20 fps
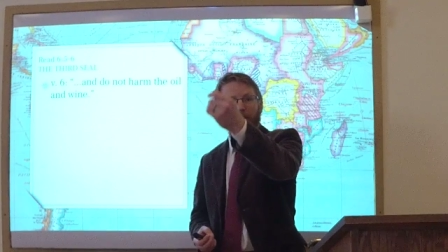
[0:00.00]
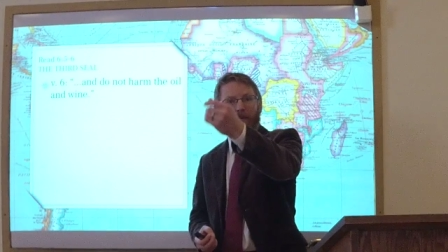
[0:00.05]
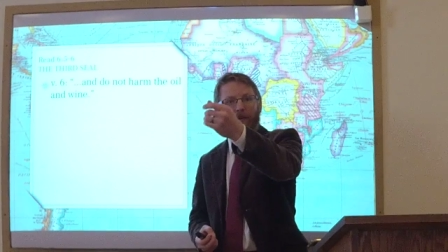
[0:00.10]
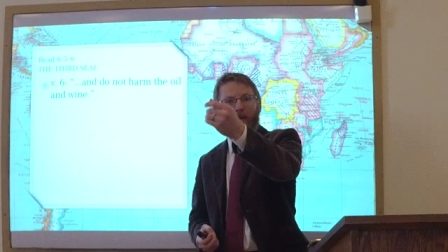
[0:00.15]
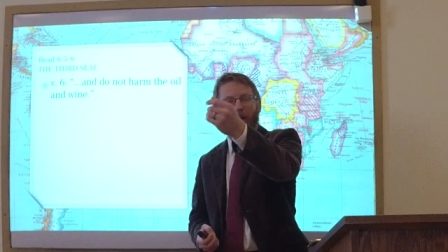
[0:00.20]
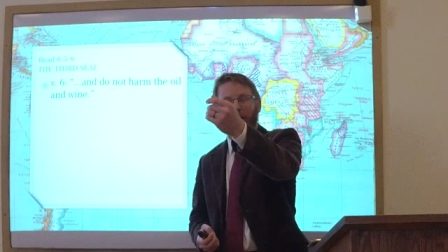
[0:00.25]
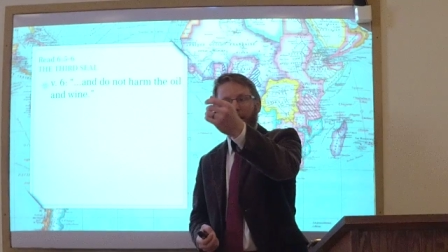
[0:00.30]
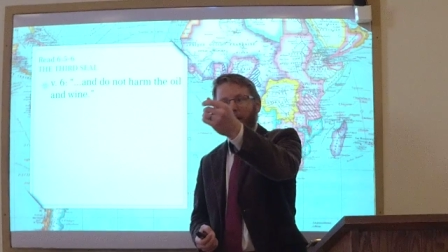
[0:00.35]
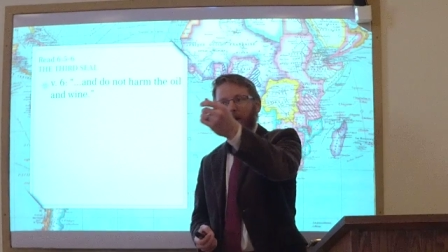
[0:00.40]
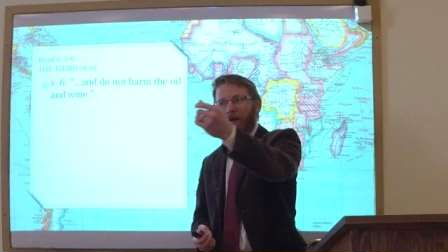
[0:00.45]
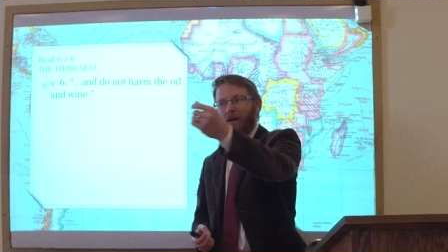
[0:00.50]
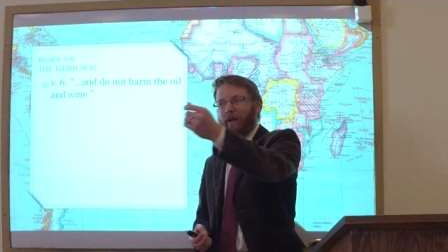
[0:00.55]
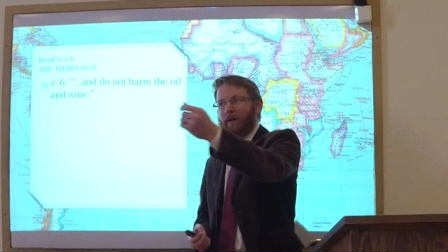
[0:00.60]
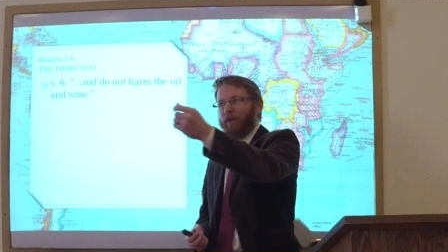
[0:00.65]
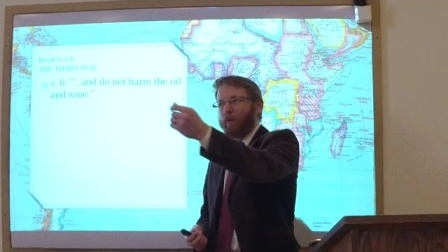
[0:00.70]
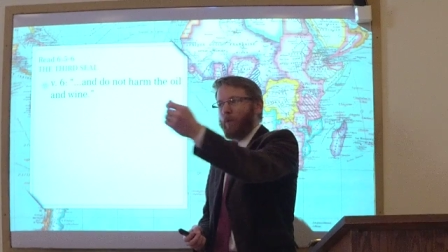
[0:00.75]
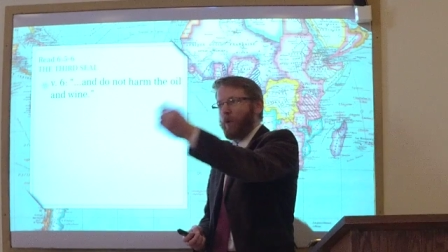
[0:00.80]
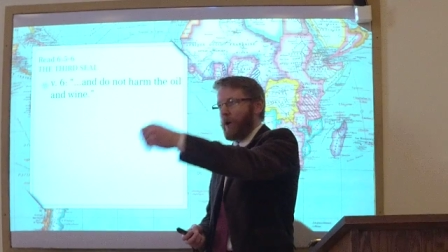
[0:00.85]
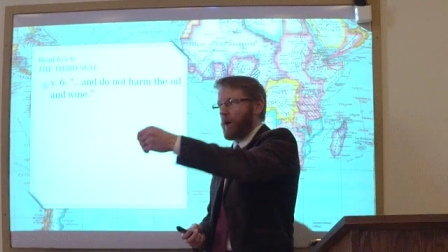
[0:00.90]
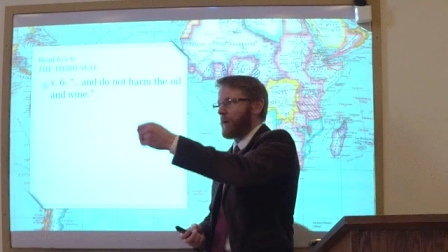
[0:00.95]

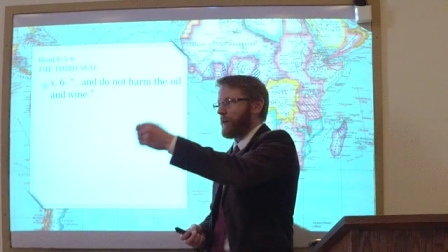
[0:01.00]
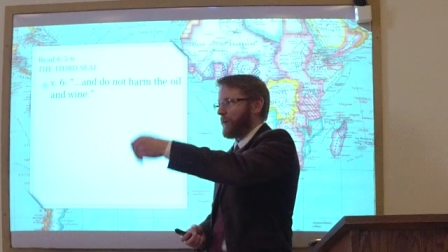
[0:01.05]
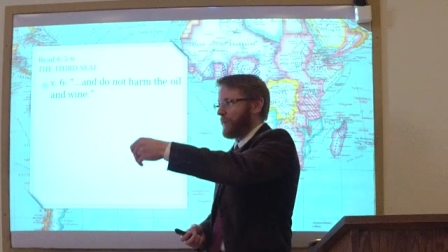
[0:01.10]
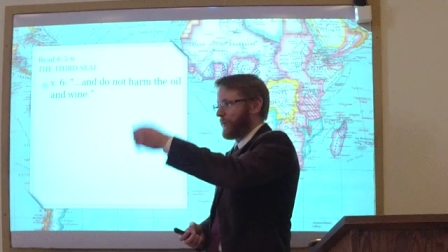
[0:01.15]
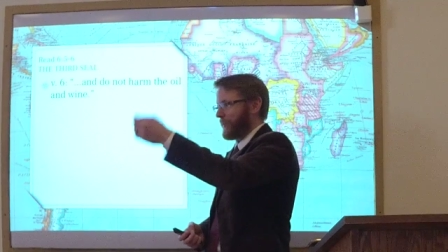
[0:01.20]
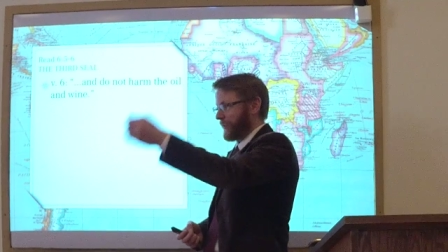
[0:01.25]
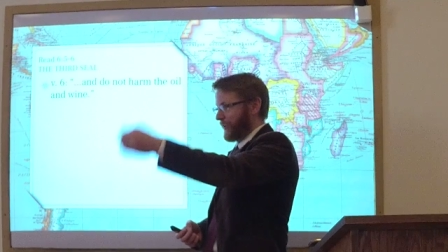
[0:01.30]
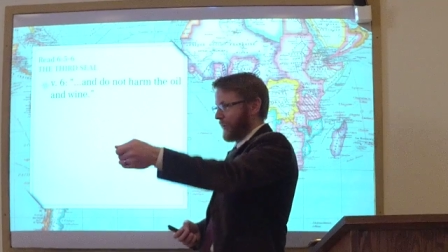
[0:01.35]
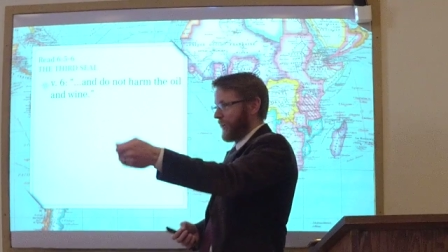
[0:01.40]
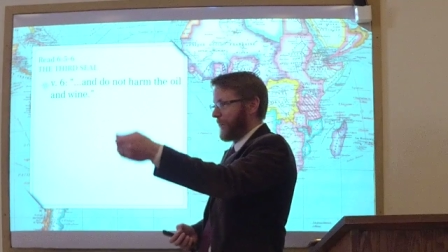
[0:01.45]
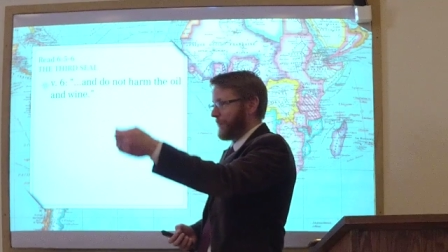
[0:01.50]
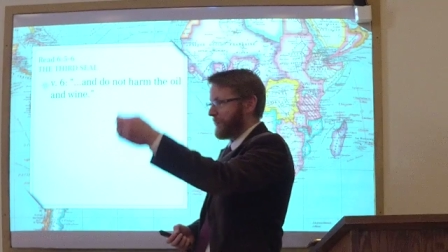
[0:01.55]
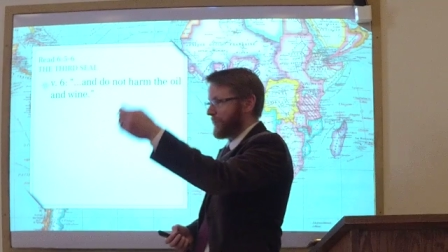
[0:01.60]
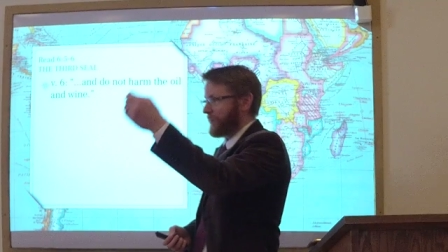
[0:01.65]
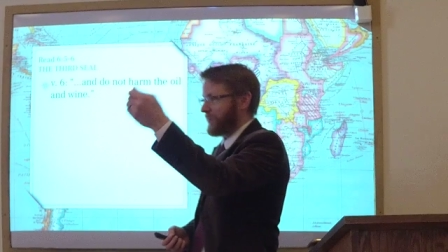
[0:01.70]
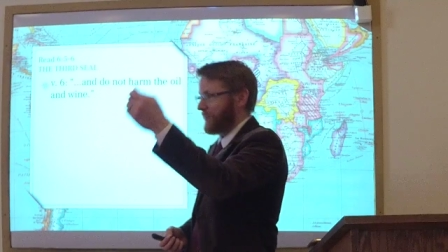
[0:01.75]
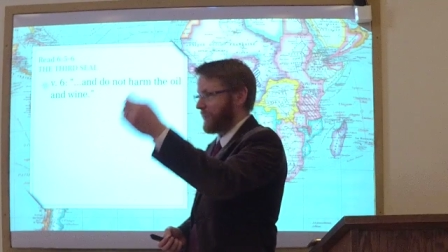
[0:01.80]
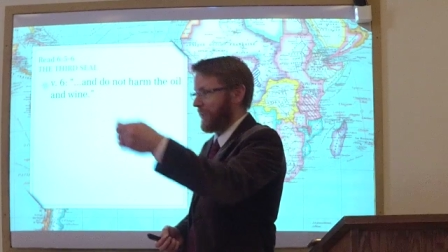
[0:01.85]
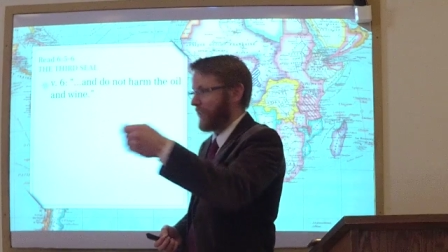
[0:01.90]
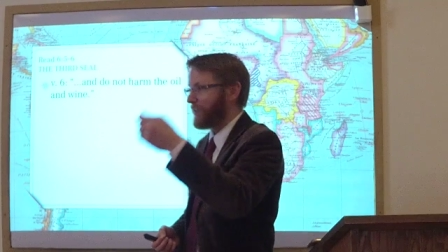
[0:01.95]
uh, water with
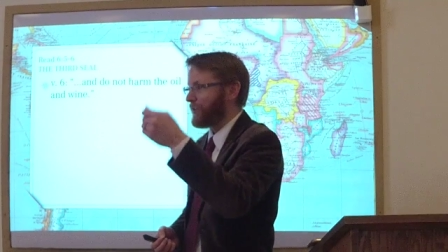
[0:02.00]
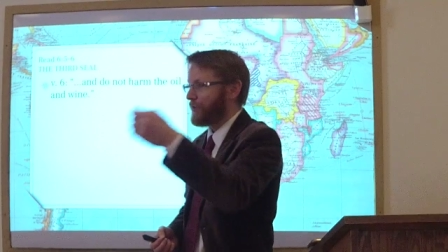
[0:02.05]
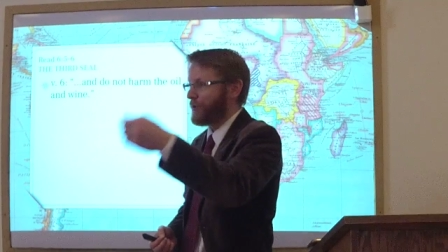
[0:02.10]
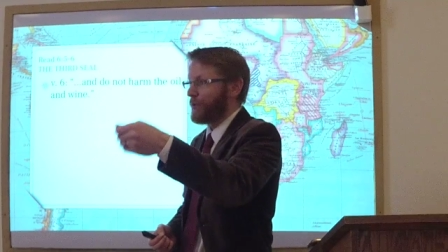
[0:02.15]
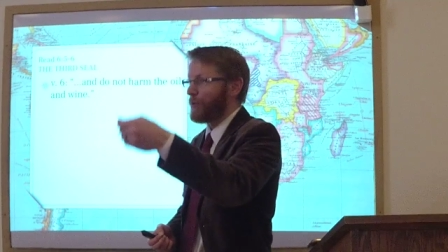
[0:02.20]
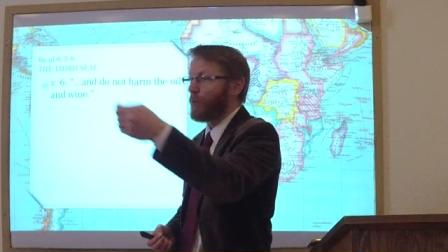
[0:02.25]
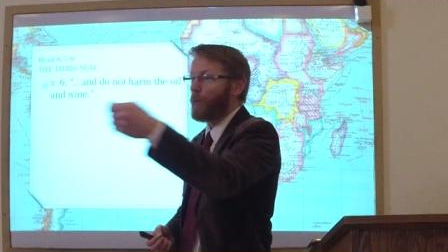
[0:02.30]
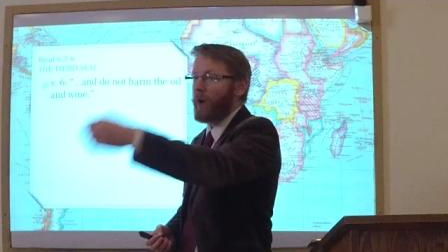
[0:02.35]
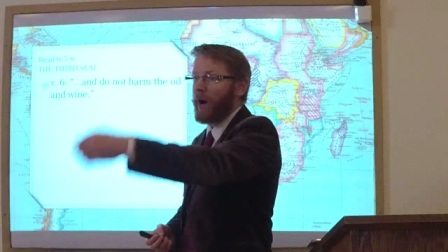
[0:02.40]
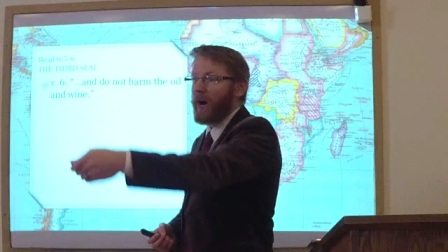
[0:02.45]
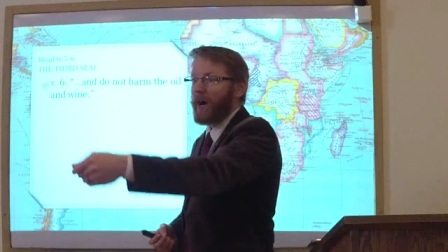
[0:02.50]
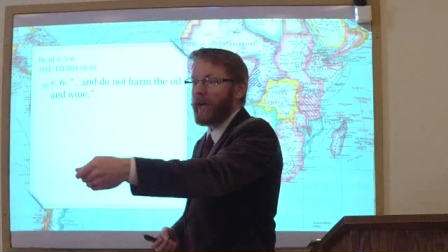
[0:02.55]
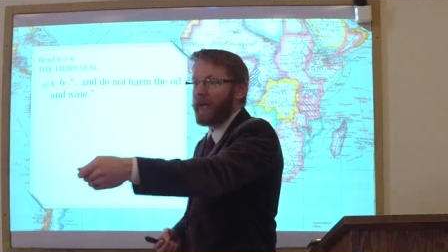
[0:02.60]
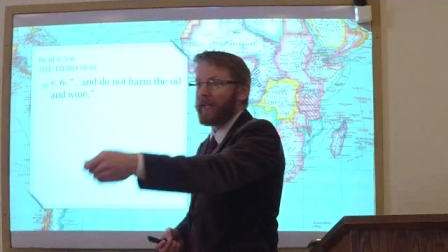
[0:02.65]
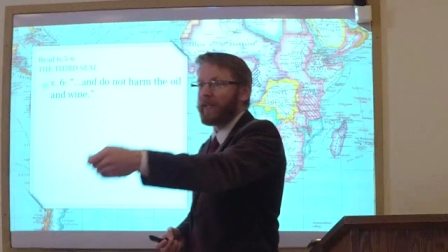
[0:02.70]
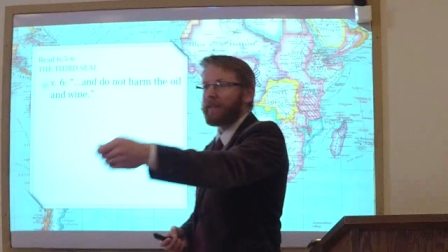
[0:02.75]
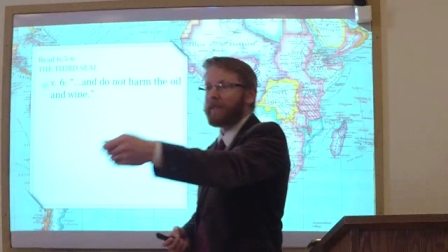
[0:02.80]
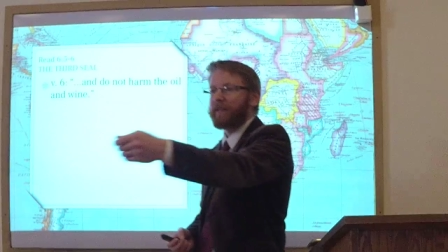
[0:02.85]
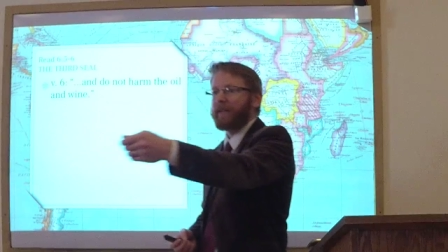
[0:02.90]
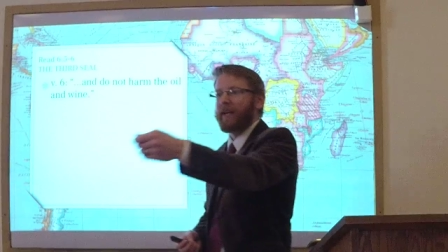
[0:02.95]
grapes into wine,